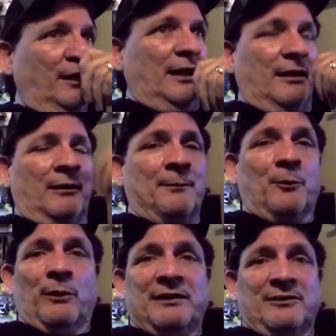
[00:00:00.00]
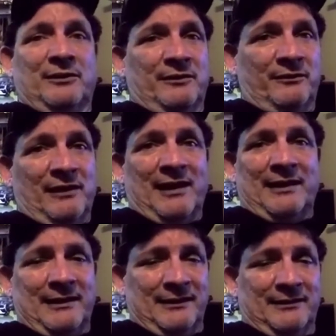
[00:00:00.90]
And a couple ways you can do that
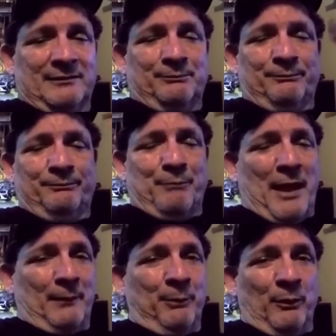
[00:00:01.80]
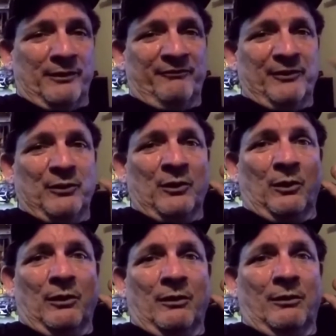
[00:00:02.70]
is buying parts for your
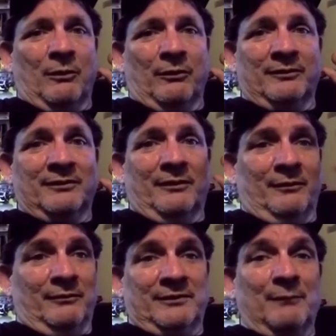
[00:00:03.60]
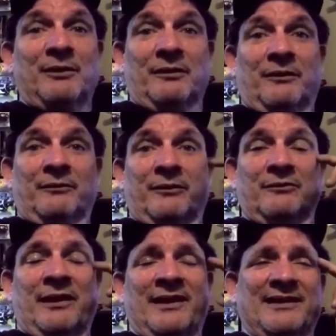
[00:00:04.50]
car or something along those
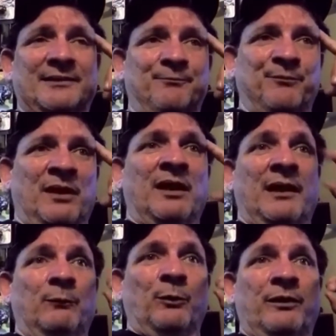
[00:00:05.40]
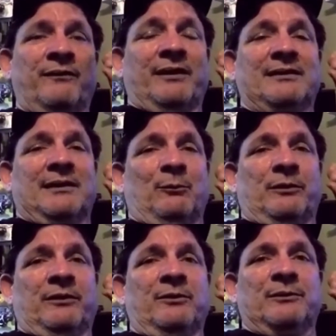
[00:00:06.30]
lines. And one of the things I
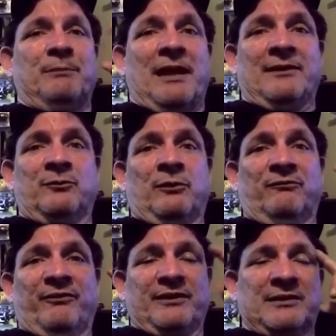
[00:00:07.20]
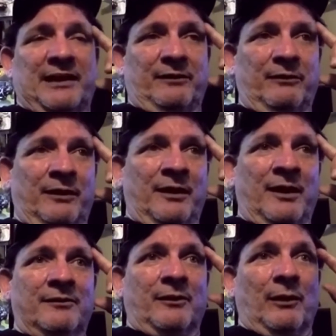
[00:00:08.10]
want to do is buy a drone for the channel.
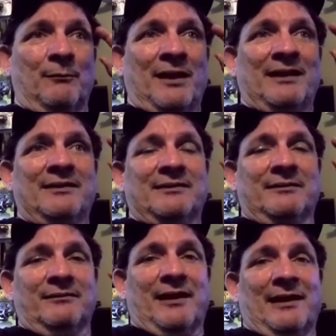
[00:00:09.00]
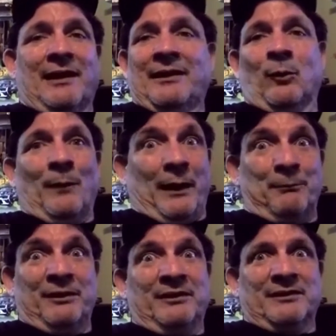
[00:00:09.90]
So I may just do that. Now I don't make a
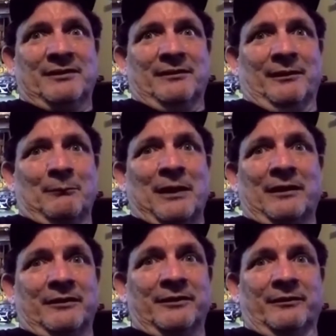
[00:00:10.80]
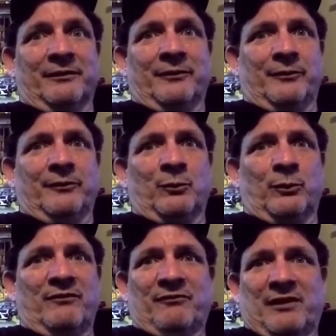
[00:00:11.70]
bunch, you know, I make under $125,
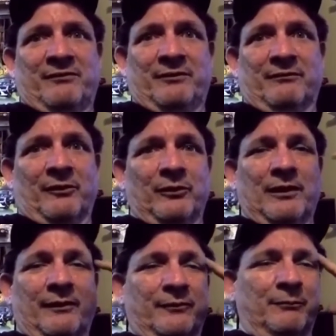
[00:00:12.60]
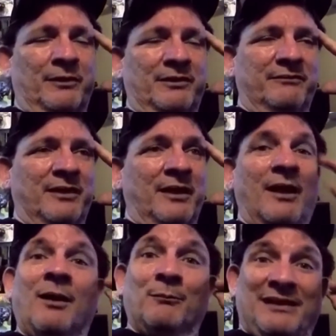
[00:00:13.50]
$130 a month.
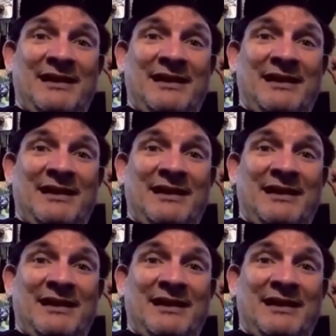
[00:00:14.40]
But